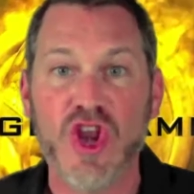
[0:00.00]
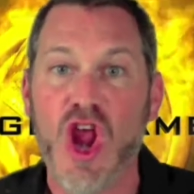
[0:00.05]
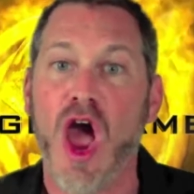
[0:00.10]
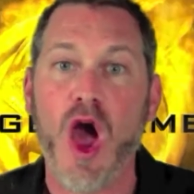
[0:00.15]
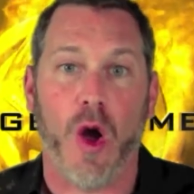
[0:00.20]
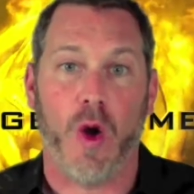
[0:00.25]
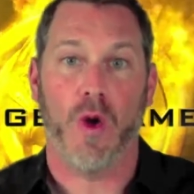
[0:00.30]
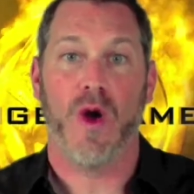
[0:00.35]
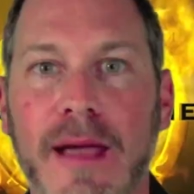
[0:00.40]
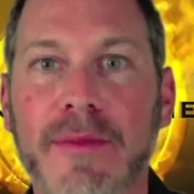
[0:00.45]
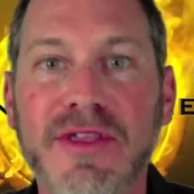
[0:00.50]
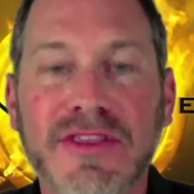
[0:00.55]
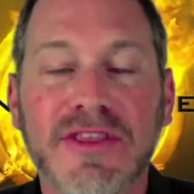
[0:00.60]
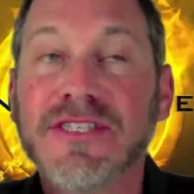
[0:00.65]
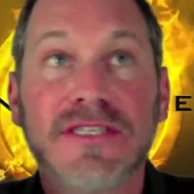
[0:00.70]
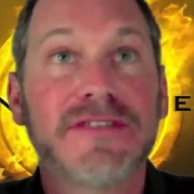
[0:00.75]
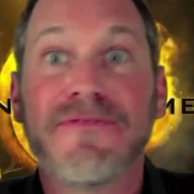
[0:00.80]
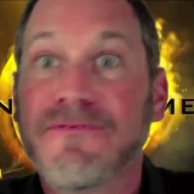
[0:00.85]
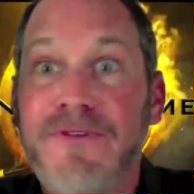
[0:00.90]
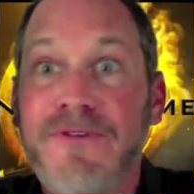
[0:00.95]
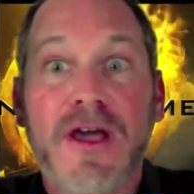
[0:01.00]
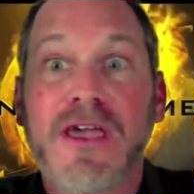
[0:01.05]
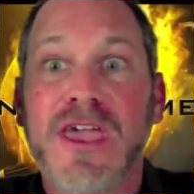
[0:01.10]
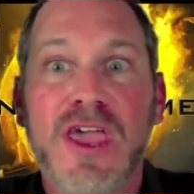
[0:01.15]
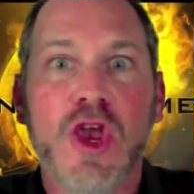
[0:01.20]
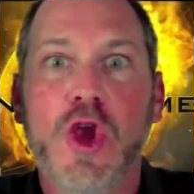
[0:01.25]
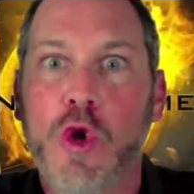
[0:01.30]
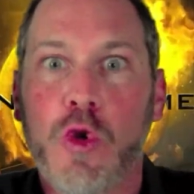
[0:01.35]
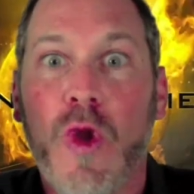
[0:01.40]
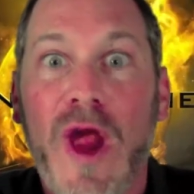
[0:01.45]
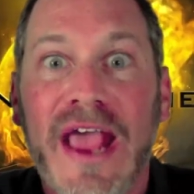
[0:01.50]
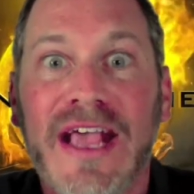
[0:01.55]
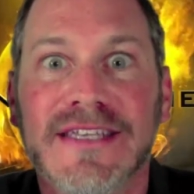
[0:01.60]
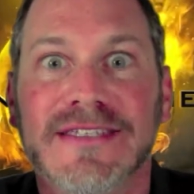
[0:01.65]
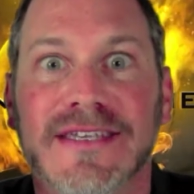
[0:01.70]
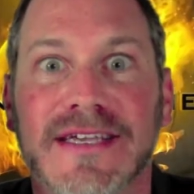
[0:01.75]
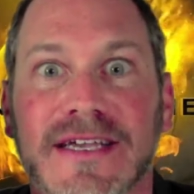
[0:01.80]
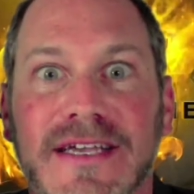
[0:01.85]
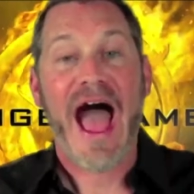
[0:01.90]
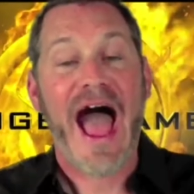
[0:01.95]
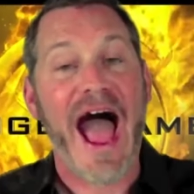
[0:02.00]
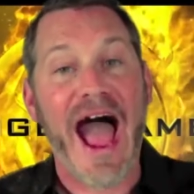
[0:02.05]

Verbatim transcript: No. I mean, this is fucking crazy.